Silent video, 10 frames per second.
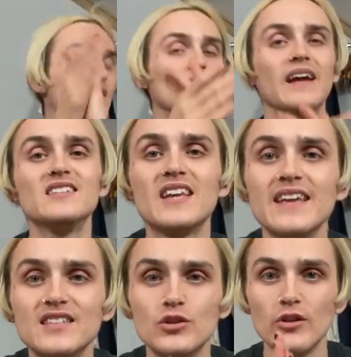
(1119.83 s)
Let's get
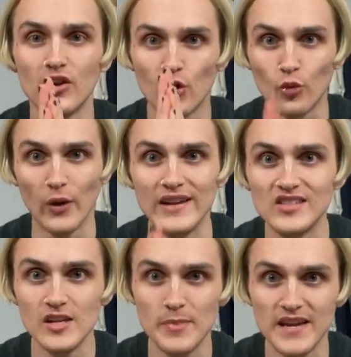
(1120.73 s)
into the
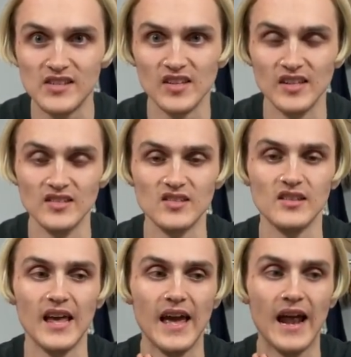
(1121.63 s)
crazy pieces
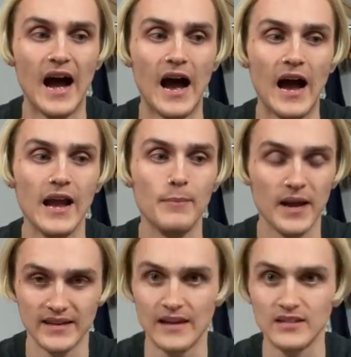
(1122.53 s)
that I
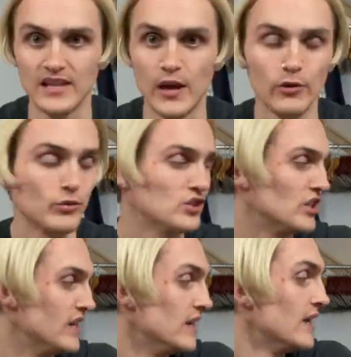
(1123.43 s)
picked out today with
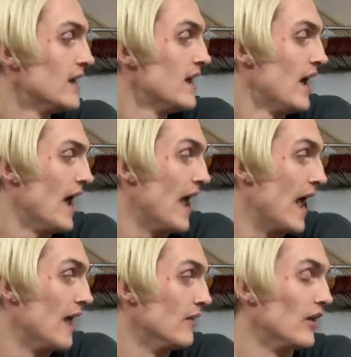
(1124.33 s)
Rashid
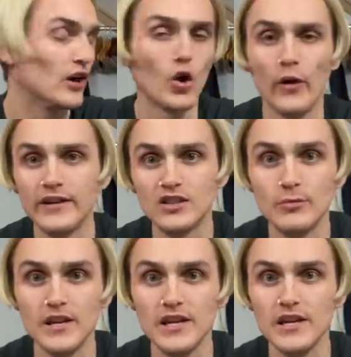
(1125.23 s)
and they're going to
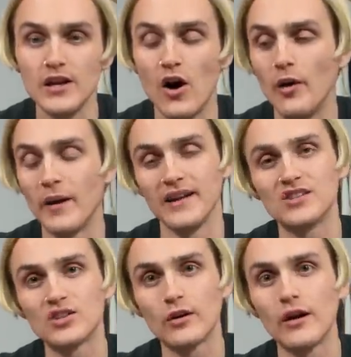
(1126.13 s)
be on my
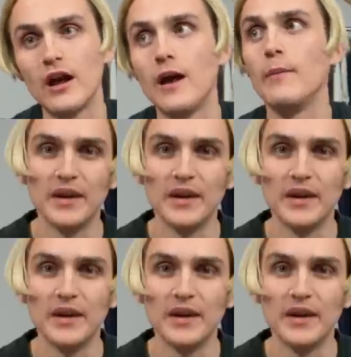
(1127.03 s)
Instagram.